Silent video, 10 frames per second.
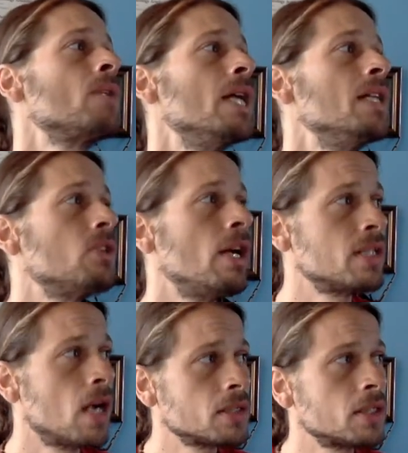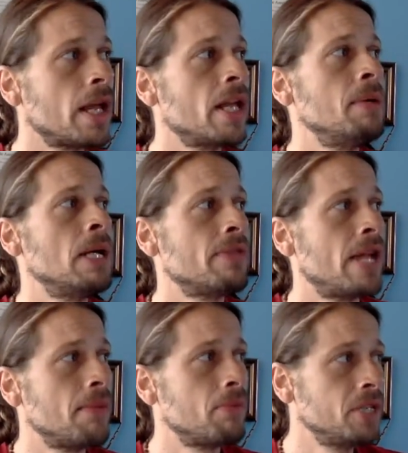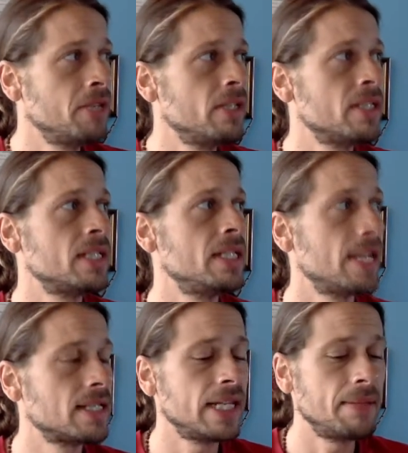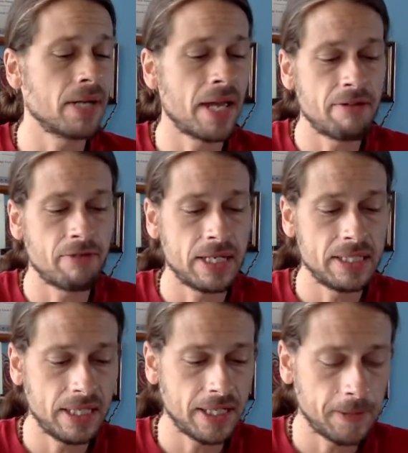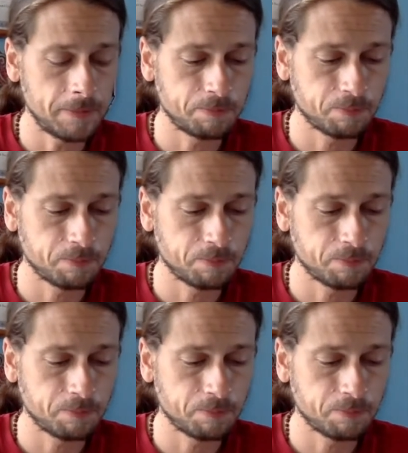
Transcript: And so I talked a lot about that previously, that same kind of idea.